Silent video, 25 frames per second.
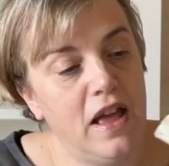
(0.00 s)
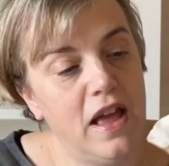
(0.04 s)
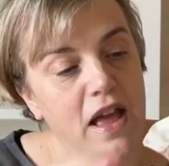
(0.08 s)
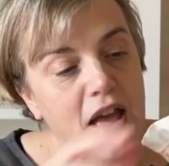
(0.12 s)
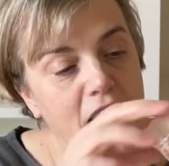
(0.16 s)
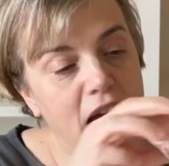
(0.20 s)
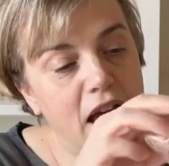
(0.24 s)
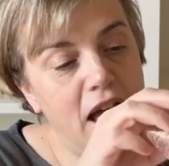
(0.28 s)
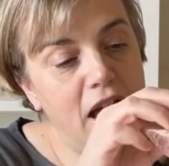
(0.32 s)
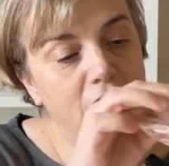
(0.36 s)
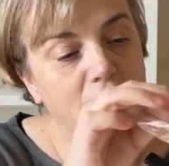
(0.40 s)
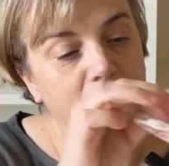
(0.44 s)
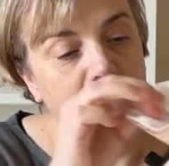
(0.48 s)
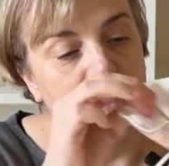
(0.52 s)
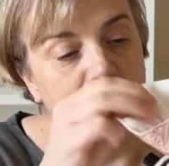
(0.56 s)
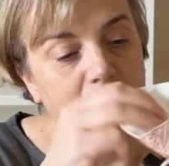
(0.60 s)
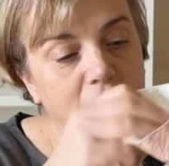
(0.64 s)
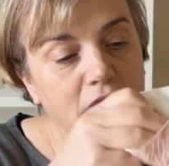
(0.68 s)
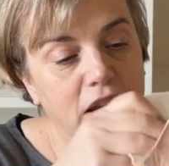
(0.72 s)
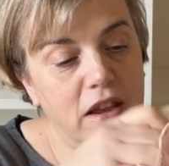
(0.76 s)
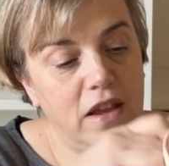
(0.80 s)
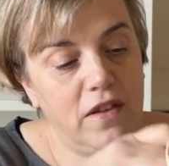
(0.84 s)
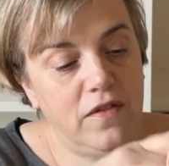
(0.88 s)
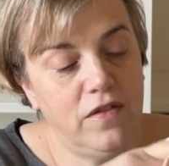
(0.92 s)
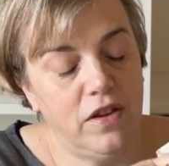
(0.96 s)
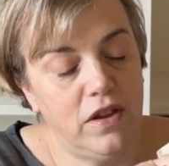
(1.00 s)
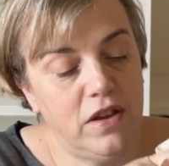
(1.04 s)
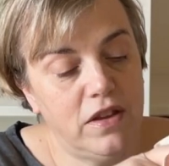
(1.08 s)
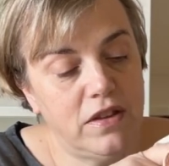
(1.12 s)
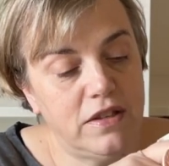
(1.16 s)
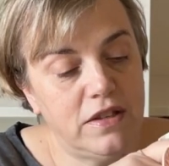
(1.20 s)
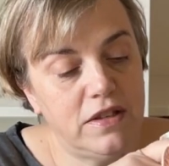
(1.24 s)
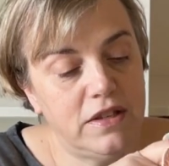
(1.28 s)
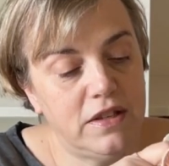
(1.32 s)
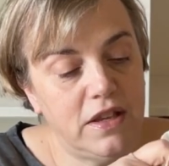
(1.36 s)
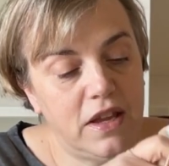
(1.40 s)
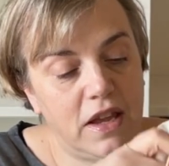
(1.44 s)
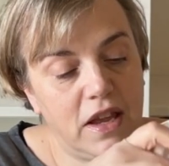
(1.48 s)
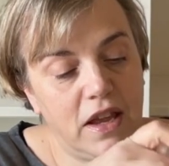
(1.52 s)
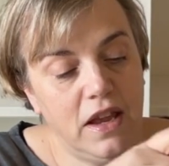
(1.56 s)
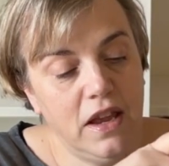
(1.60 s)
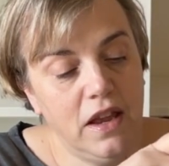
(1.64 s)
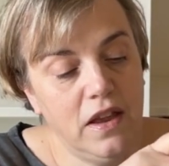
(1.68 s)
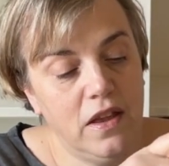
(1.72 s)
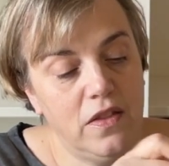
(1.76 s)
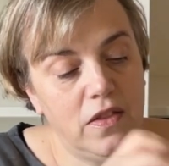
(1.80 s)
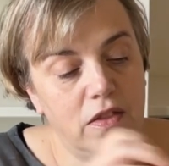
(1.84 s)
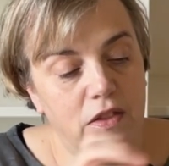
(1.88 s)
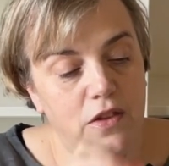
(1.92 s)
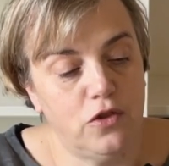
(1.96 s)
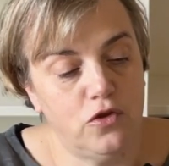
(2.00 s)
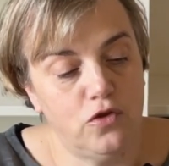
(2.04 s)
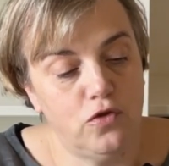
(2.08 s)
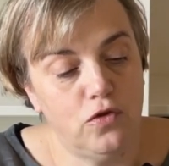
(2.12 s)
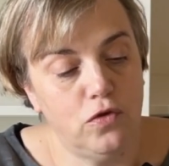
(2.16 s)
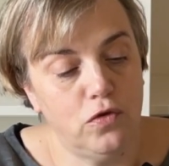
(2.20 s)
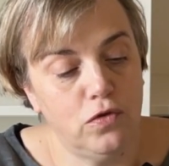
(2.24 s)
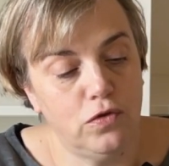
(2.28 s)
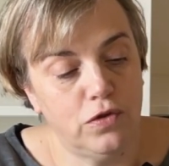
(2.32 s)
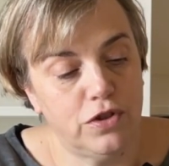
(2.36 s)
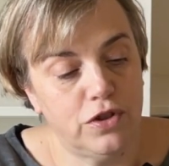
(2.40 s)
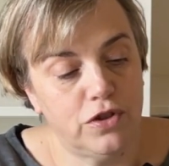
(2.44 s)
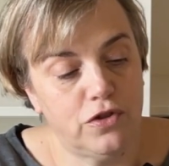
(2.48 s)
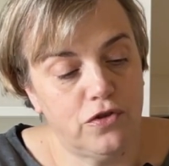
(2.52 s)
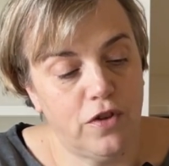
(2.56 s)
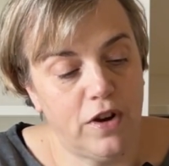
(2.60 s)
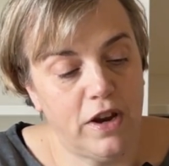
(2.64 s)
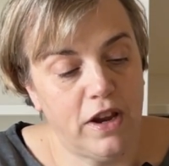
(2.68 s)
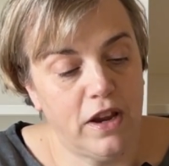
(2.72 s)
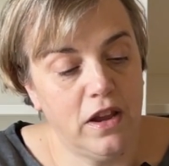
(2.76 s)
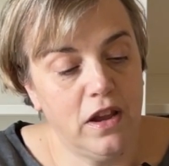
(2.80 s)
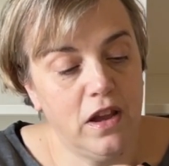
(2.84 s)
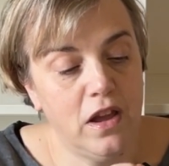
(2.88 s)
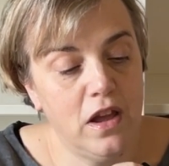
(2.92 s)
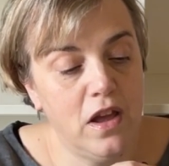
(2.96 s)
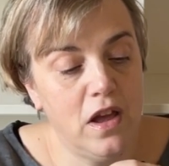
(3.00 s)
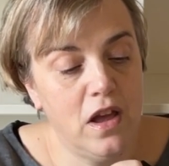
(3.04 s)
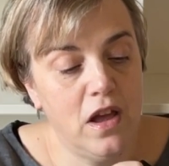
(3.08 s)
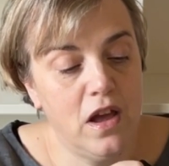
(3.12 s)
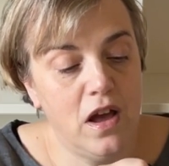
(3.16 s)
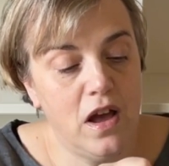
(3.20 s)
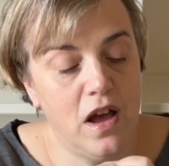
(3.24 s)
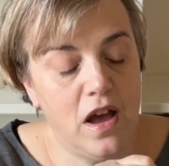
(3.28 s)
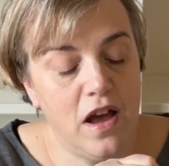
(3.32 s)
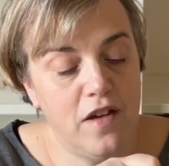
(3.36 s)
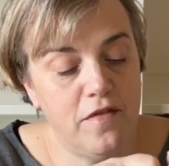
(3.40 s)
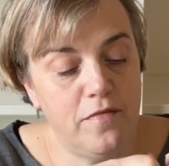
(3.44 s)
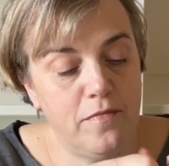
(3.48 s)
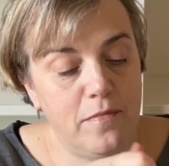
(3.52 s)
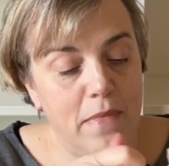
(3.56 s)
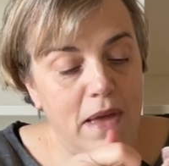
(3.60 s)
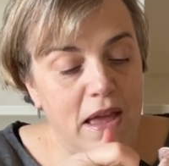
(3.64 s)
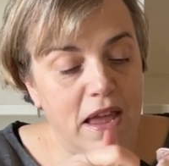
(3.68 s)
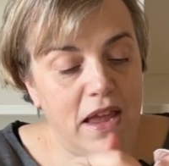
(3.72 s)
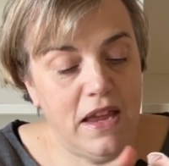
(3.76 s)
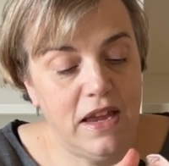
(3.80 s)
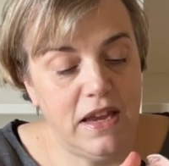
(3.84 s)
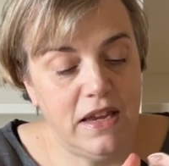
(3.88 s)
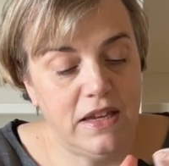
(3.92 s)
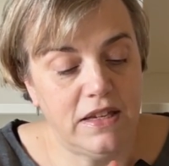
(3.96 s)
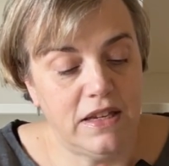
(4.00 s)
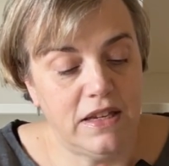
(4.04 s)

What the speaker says: and then if you can see the drawstring I've made